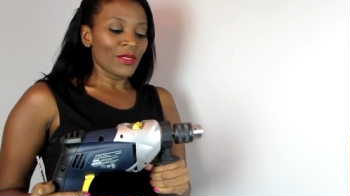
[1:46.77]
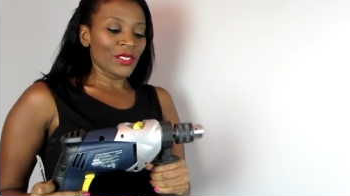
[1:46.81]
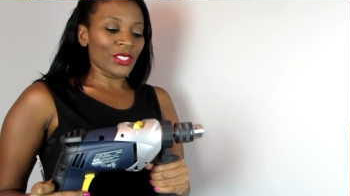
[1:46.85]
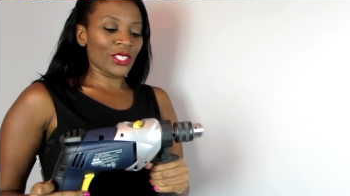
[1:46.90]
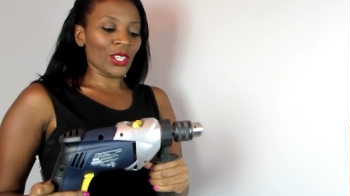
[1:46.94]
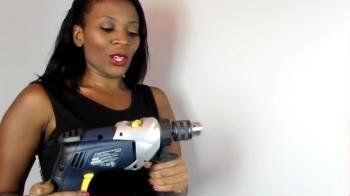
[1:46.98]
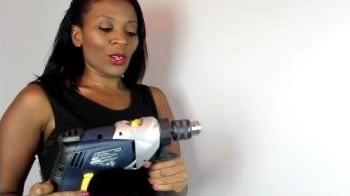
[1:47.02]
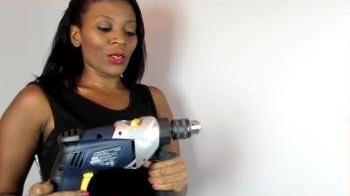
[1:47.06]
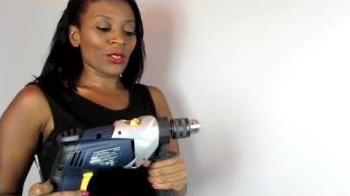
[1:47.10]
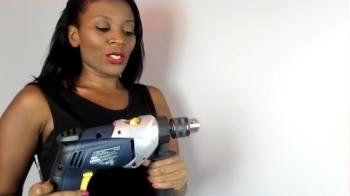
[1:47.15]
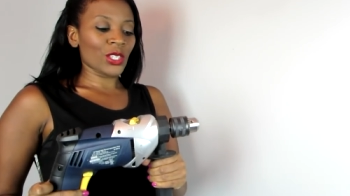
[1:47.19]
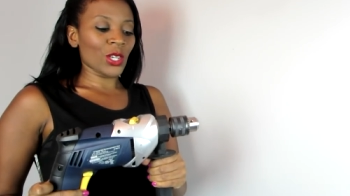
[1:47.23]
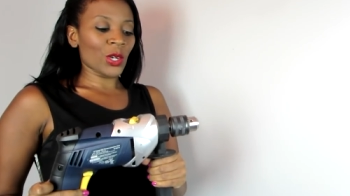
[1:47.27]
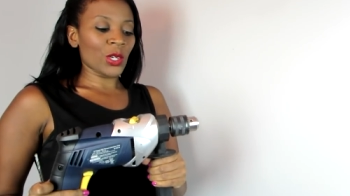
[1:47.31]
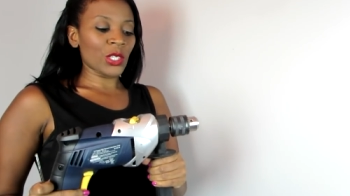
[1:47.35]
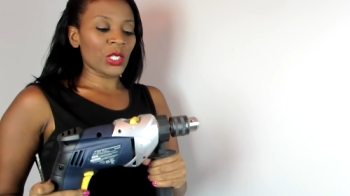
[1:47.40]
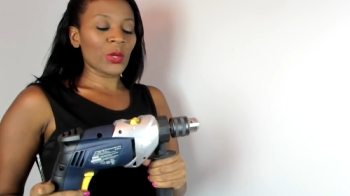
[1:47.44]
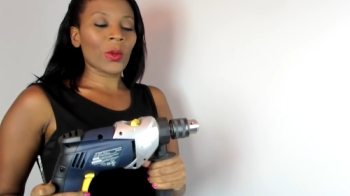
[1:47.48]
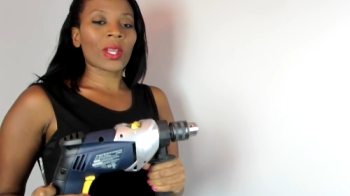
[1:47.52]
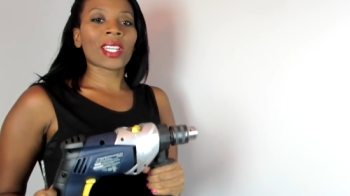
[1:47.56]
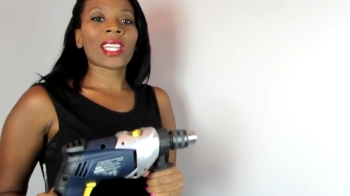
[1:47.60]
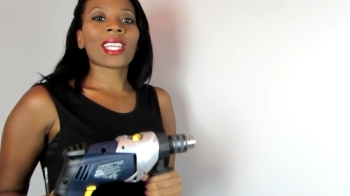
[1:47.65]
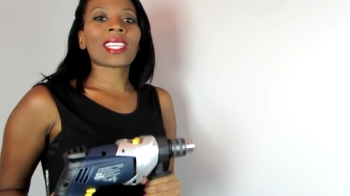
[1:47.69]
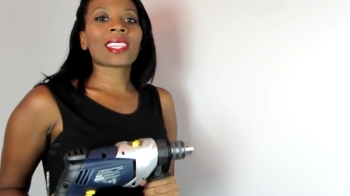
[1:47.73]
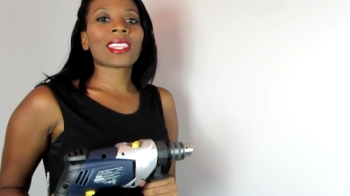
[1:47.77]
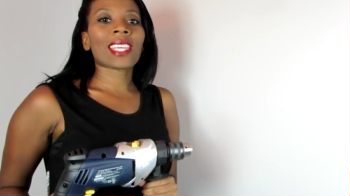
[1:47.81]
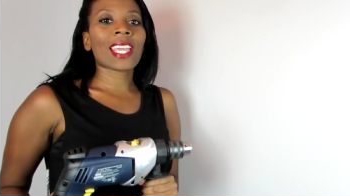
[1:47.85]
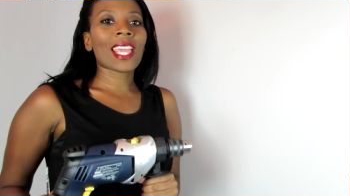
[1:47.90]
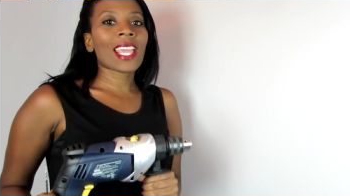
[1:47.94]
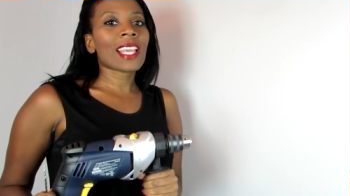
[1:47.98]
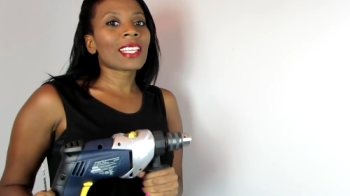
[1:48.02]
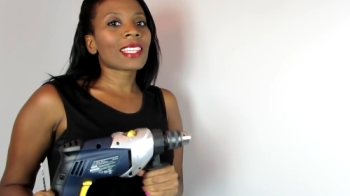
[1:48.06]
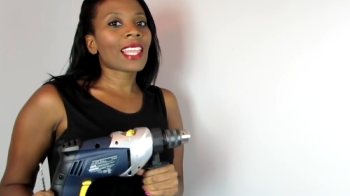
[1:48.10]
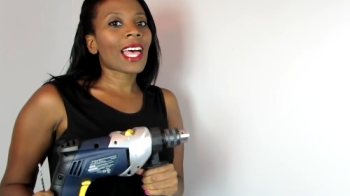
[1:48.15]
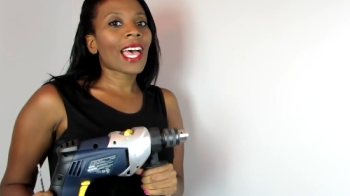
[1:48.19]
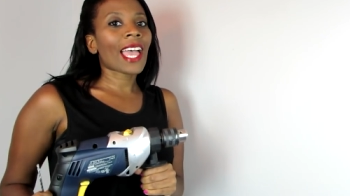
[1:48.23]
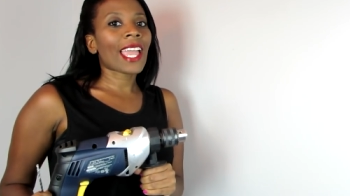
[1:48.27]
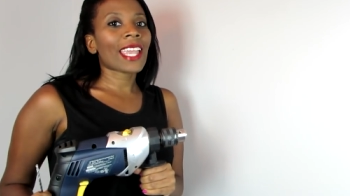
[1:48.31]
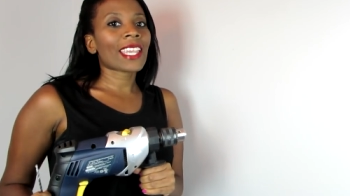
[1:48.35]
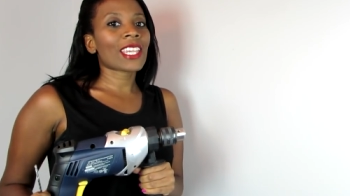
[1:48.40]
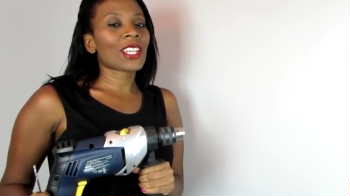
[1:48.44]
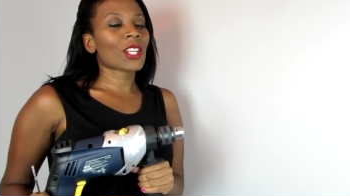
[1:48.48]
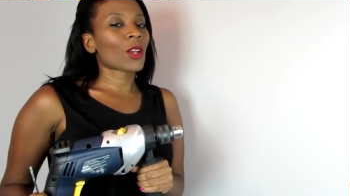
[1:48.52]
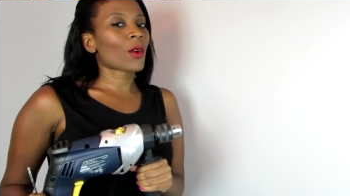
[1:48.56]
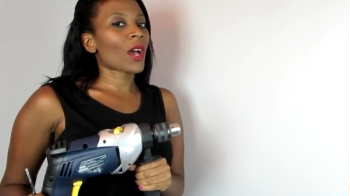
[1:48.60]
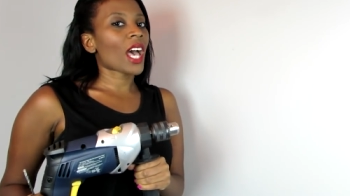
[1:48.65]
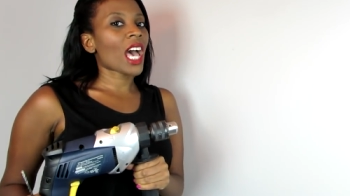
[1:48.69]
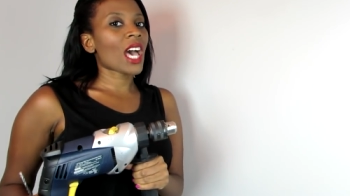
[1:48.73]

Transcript: so don't do anything like, you know,